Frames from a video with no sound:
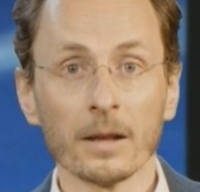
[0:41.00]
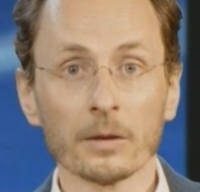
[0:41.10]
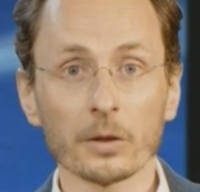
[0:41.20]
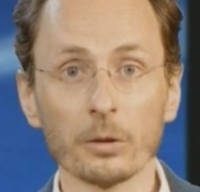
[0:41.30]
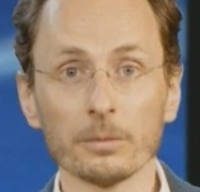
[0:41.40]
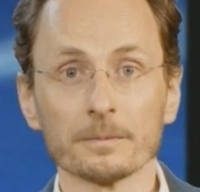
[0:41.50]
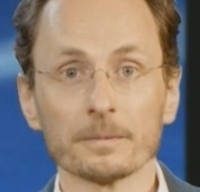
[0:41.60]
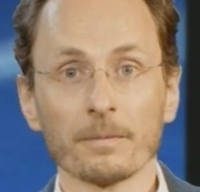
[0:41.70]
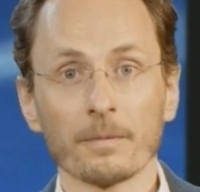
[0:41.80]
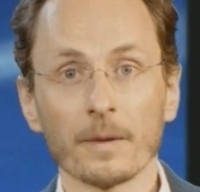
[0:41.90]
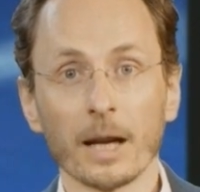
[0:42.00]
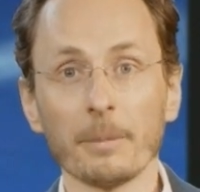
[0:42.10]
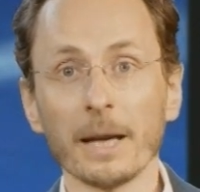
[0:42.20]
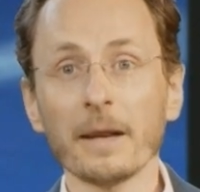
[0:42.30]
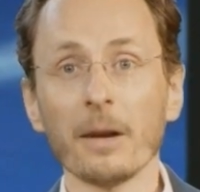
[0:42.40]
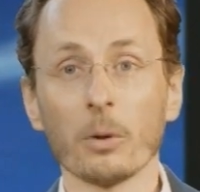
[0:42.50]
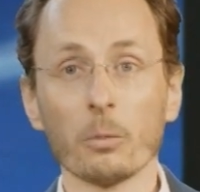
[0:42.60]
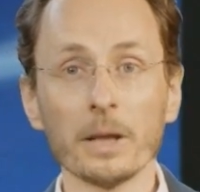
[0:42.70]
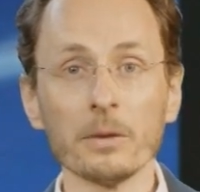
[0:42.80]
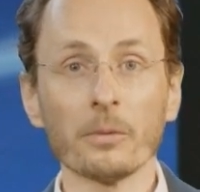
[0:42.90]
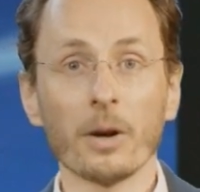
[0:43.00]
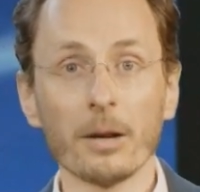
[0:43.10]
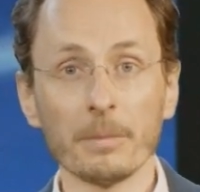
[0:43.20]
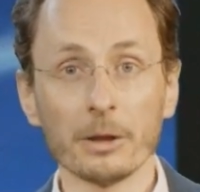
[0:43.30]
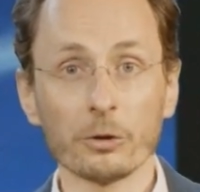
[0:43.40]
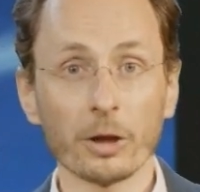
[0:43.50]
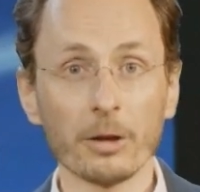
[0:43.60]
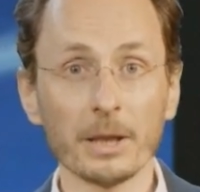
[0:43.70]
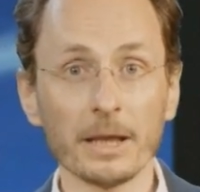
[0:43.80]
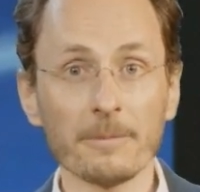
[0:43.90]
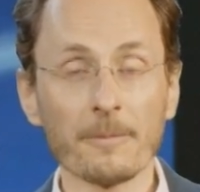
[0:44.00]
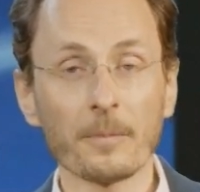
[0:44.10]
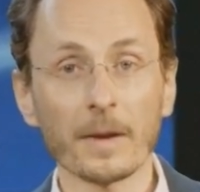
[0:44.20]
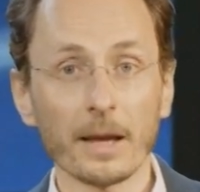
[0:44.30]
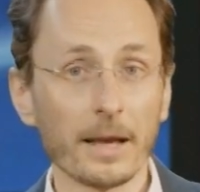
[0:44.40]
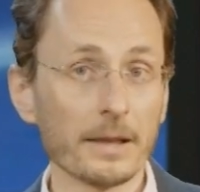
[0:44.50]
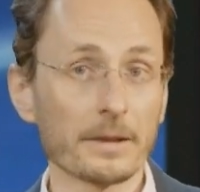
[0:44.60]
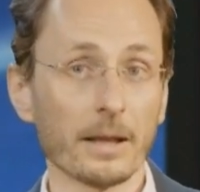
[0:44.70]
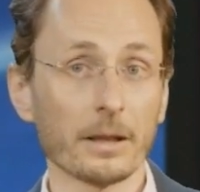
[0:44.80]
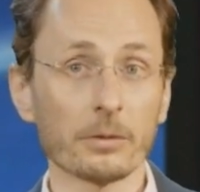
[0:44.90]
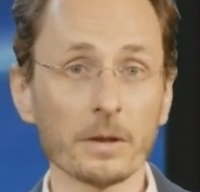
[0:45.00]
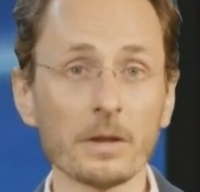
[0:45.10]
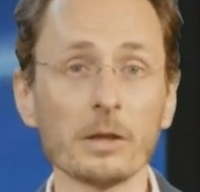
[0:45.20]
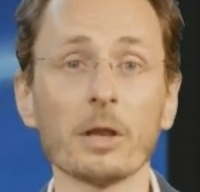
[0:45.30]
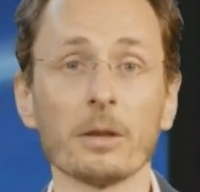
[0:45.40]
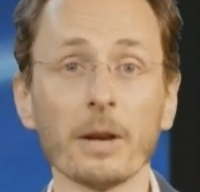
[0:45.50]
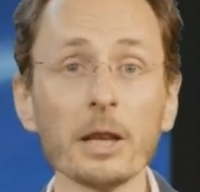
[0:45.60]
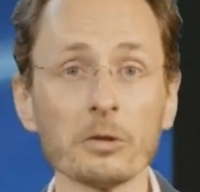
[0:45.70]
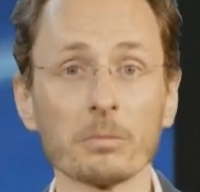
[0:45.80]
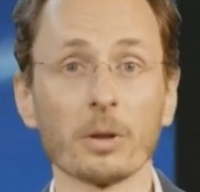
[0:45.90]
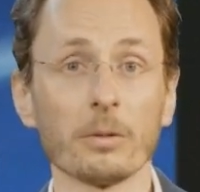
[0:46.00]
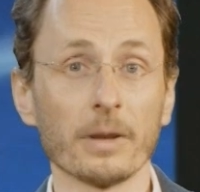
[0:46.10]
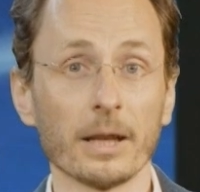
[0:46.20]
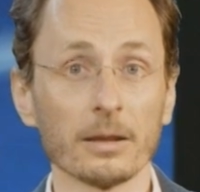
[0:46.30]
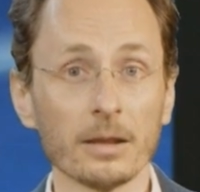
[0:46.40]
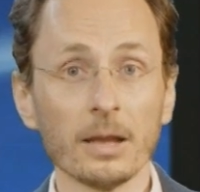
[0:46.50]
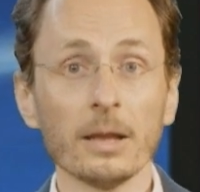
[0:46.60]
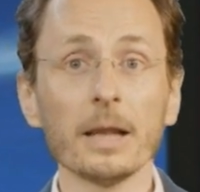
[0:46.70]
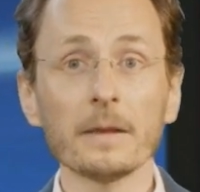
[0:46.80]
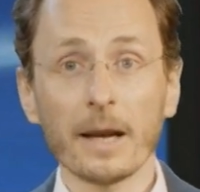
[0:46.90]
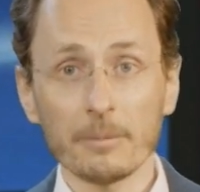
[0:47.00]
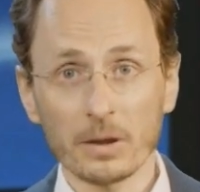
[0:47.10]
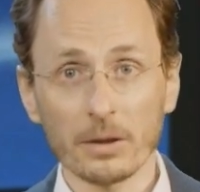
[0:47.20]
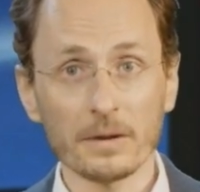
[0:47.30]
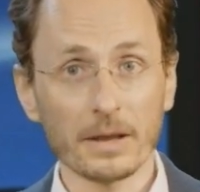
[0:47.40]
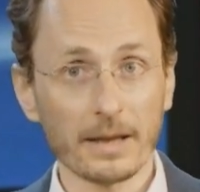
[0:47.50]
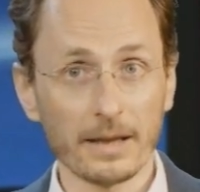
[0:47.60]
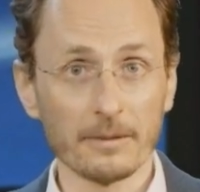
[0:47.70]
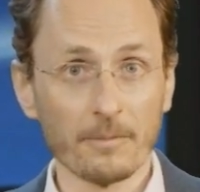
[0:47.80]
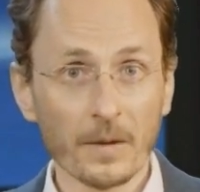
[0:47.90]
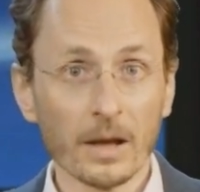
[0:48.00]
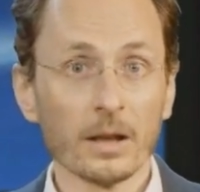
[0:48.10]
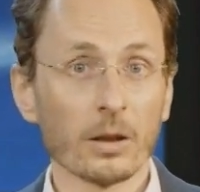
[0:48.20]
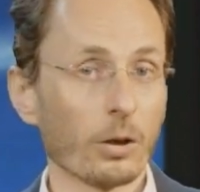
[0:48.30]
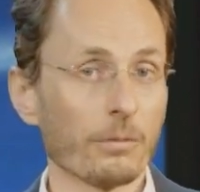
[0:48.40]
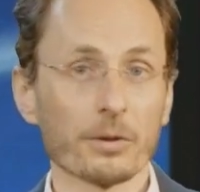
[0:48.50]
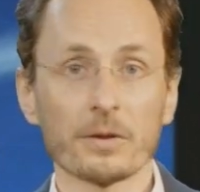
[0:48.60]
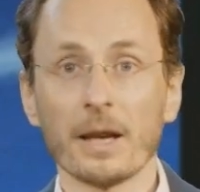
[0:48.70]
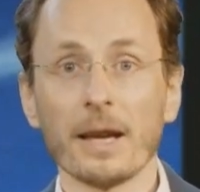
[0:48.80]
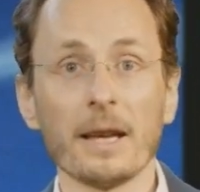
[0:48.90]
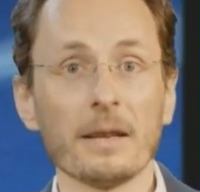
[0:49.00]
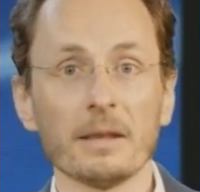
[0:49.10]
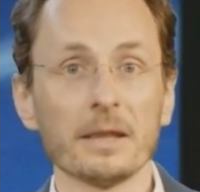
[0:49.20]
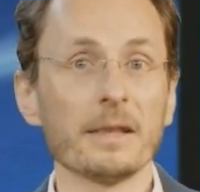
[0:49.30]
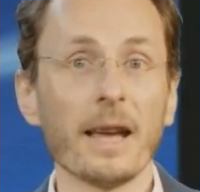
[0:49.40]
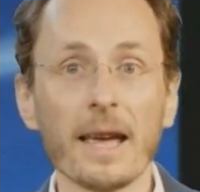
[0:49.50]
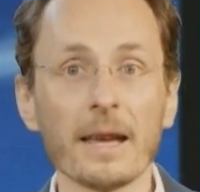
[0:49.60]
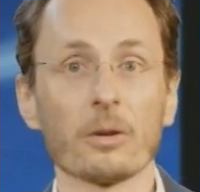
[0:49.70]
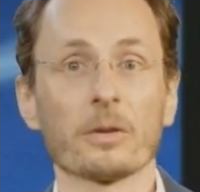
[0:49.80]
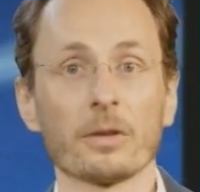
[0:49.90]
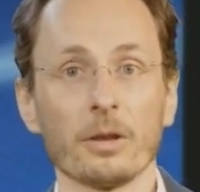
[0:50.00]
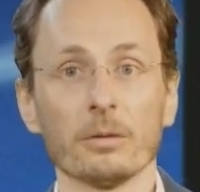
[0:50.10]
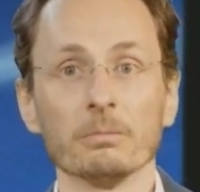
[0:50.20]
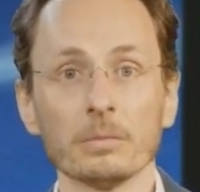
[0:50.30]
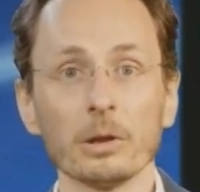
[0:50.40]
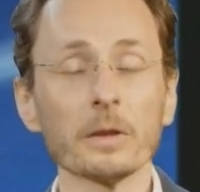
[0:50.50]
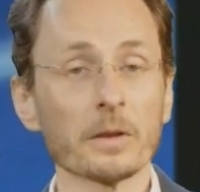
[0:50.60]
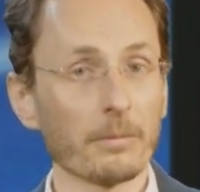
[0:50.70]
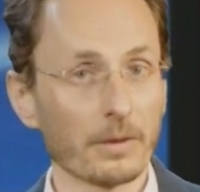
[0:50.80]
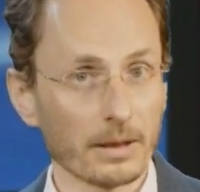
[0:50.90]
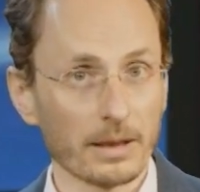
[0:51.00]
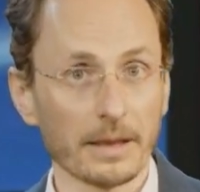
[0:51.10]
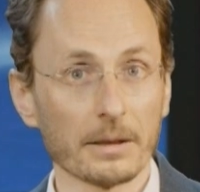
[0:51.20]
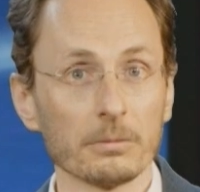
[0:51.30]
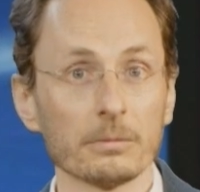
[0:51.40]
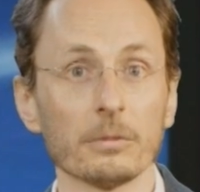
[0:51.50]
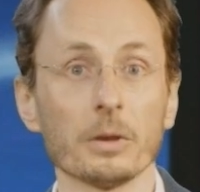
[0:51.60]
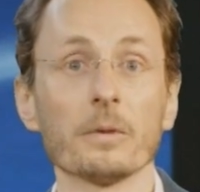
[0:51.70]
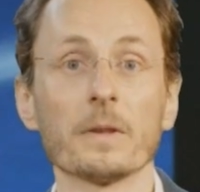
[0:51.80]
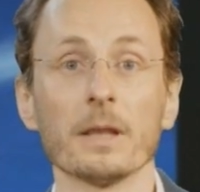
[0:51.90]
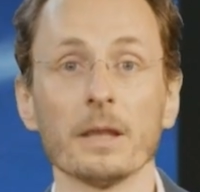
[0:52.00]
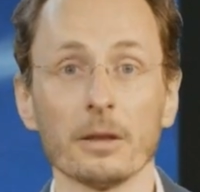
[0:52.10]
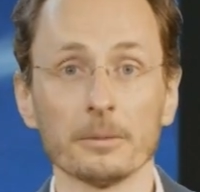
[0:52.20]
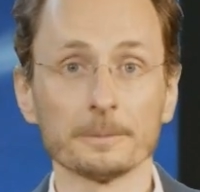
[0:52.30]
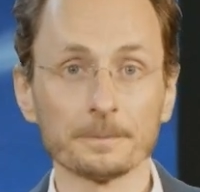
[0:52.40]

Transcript: So I might have a wind farm in Germany and its electricity generation profile, a time series again, over say a day or so, looks something like what you see here.